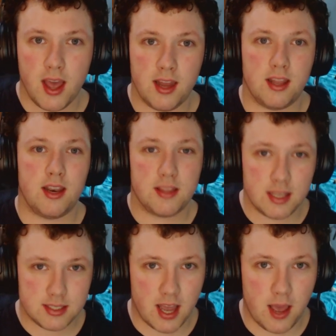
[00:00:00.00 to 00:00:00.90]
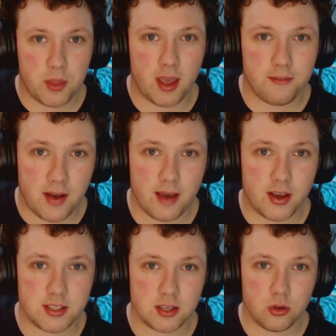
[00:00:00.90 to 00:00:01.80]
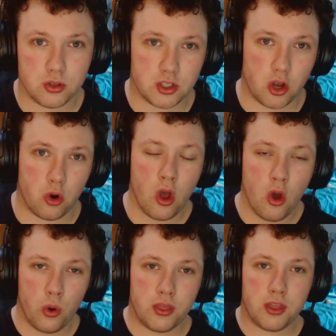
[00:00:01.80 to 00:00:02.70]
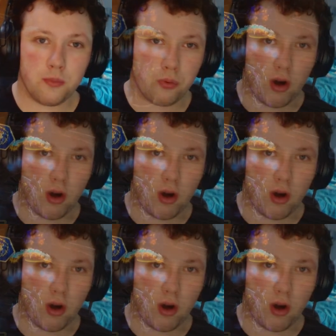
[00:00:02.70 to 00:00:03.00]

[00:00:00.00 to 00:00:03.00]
And then at this time, they have five icicles, so with their